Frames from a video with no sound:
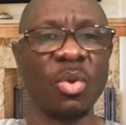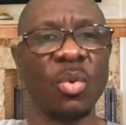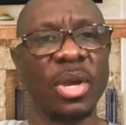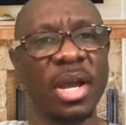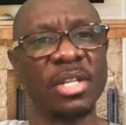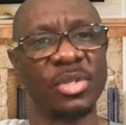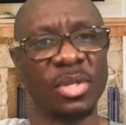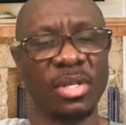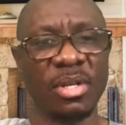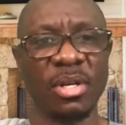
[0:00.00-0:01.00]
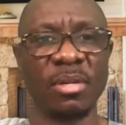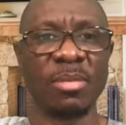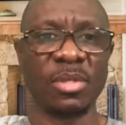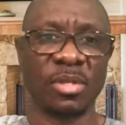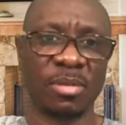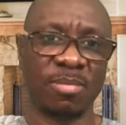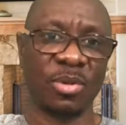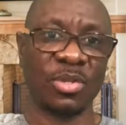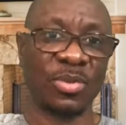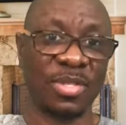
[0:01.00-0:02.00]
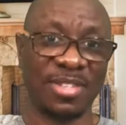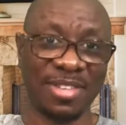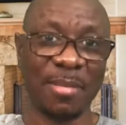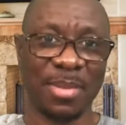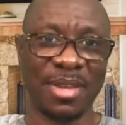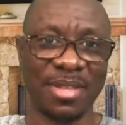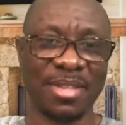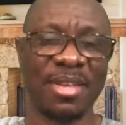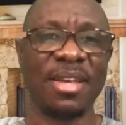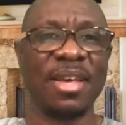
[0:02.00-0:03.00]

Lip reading: we're actually almost pursuing the same thing.